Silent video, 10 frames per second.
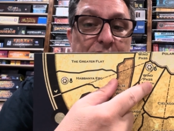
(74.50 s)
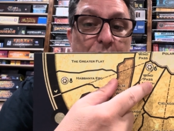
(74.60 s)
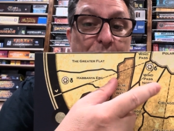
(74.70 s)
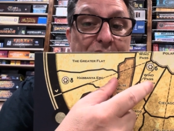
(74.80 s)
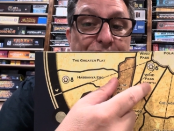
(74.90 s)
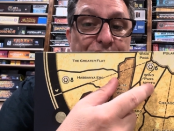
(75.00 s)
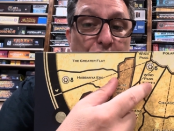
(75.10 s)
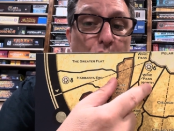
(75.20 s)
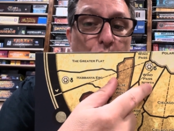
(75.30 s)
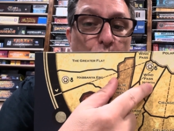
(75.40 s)
But if
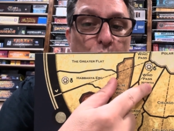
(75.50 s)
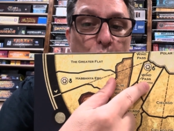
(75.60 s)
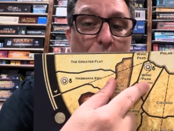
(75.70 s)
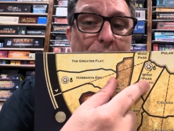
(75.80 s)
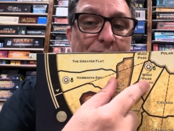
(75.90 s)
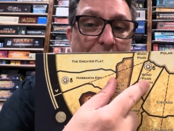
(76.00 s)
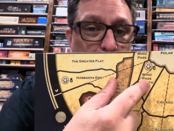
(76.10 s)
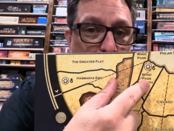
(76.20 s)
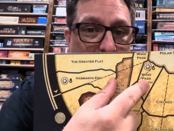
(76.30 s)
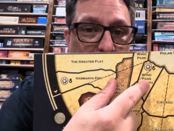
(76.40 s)
you win
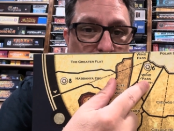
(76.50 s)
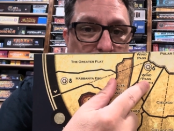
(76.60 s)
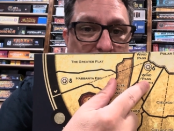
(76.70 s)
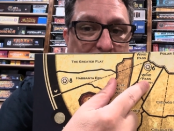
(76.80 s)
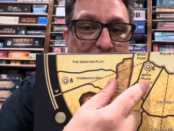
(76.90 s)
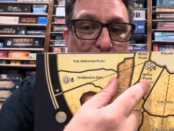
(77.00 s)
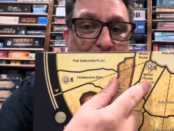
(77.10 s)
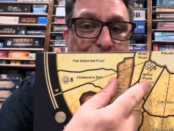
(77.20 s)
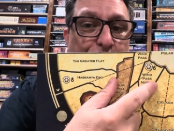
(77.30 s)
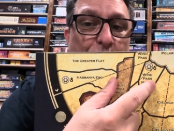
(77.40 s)
that battle and you
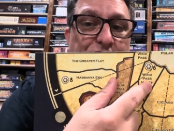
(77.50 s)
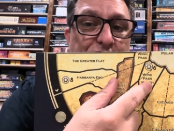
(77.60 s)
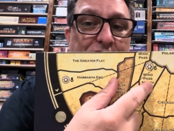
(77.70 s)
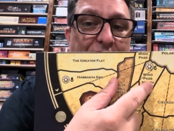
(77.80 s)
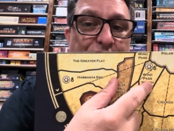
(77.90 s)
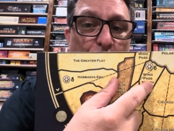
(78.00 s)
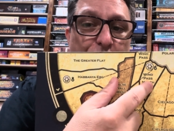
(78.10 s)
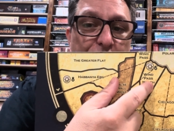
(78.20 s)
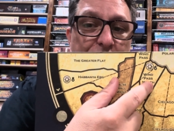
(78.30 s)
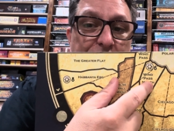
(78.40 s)
have forces left
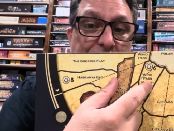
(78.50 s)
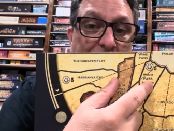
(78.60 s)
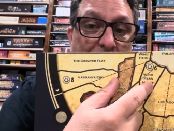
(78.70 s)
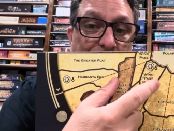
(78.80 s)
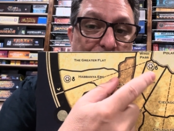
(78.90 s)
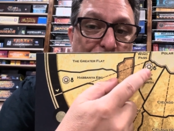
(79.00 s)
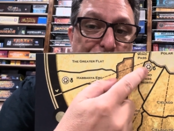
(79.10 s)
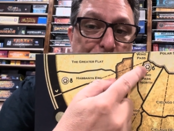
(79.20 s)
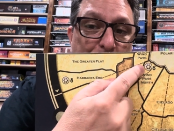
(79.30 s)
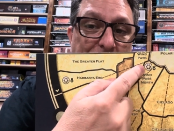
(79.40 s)
over and there's
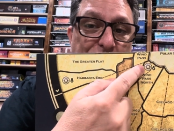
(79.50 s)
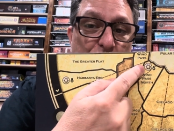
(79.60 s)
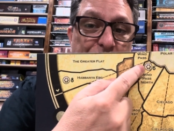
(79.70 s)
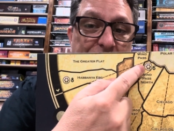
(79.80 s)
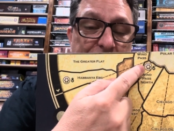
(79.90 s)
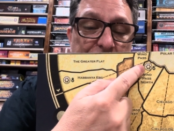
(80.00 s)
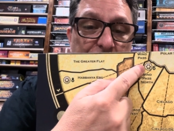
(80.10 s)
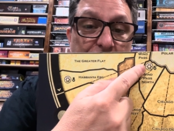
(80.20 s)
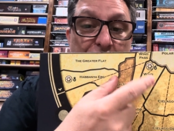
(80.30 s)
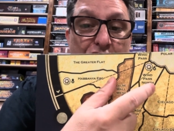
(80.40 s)
spice over
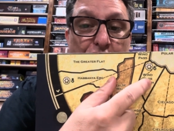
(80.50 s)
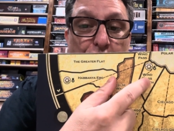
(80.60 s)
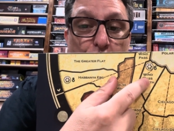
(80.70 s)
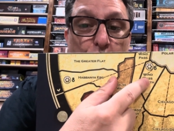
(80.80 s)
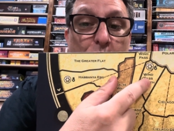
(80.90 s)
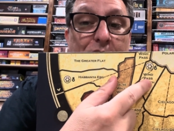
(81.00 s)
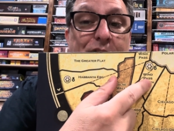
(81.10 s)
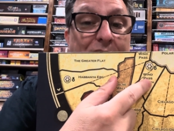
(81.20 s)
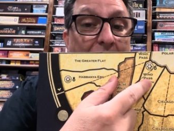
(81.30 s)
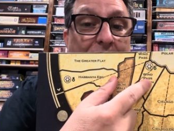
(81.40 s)
here, you will
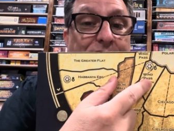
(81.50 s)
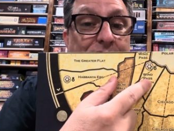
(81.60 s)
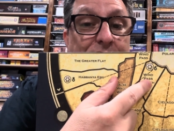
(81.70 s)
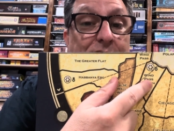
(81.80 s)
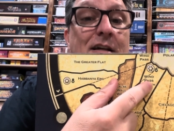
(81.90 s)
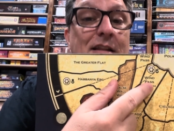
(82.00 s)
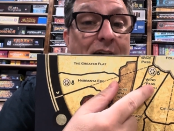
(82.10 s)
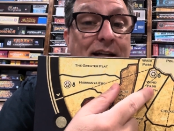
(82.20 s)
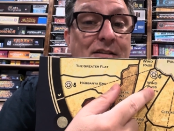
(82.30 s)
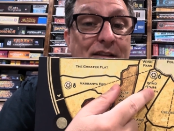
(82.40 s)
not
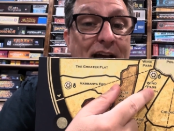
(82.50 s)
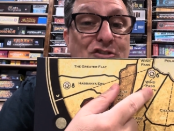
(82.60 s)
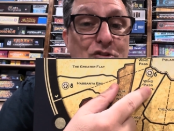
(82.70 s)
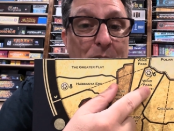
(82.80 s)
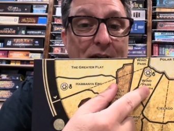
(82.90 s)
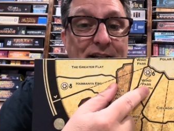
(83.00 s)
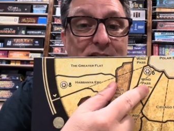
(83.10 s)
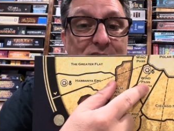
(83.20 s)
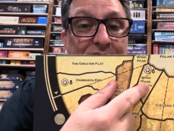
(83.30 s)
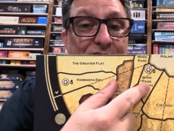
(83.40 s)
collect that
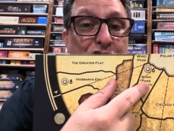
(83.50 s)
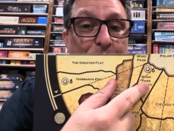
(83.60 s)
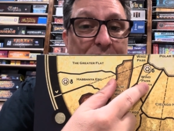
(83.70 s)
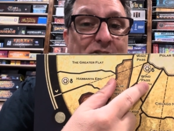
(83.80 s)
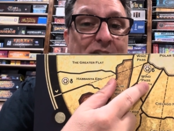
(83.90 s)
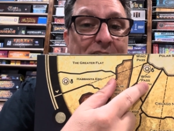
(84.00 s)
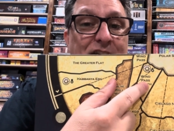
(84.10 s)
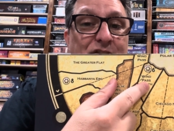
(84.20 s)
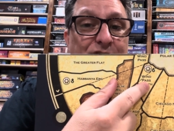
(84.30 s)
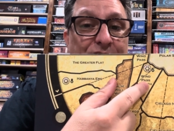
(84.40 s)
spice in the spice
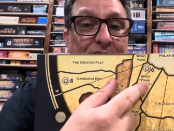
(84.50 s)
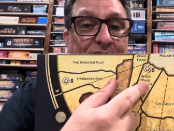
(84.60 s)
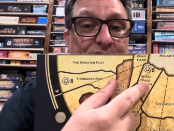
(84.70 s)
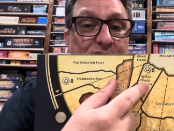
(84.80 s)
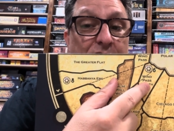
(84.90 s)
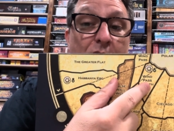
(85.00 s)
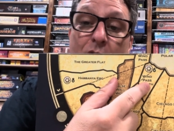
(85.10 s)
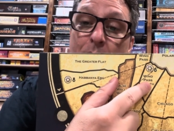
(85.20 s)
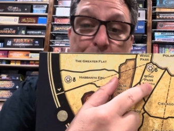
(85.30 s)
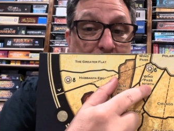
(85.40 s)
collection phase
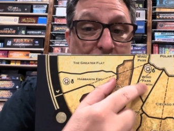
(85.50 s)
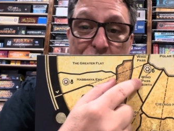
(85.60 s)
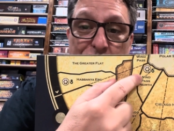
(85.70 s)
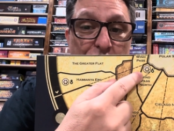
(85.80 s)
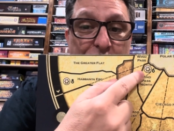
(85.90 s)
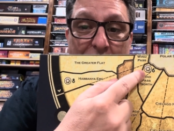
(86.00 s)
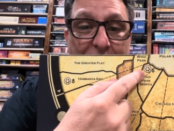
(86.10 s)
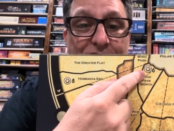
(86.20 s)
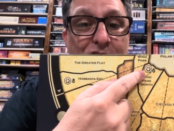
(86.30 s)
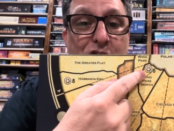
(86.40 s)
because you're not
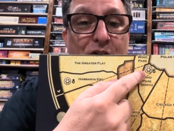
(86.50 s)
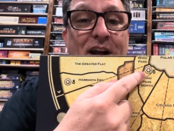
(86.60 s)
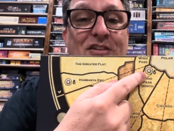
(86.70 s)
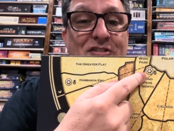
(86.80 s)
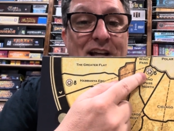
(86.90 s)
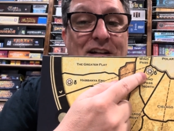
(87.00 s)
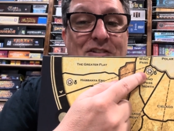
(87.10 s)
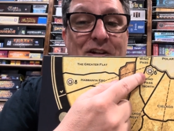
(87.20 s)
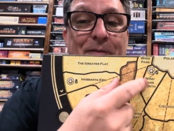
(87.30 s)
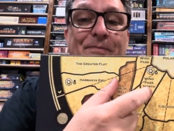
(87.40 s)
in the correct
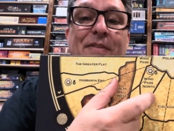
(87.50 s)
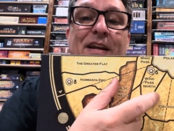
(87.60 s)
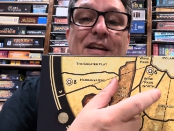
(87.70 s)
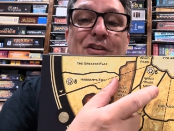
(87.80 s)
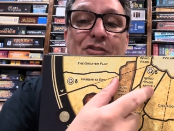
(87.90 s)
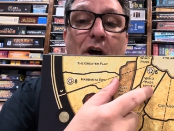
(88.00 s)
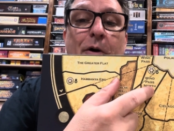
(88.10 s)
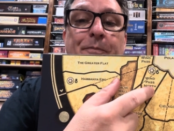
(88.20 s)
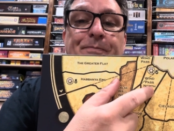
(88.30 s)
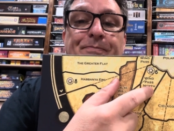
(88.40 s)
sector. So